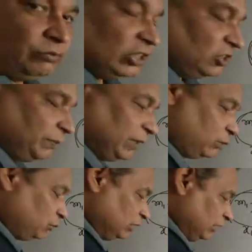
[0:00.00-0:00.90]
with respect
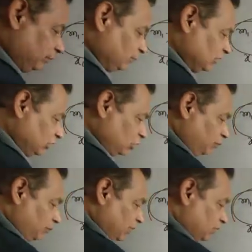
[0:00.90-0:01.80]
to cm, center
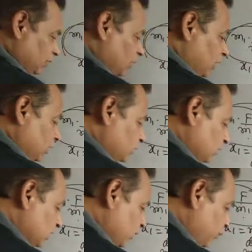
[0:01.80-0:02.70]
of mass. In
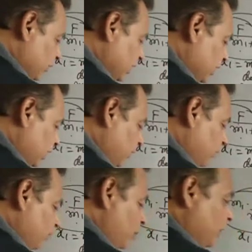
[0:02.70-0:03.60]
the same way,
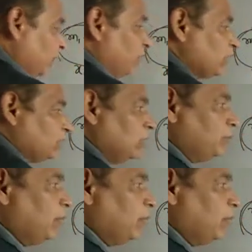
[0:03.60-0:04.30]
work done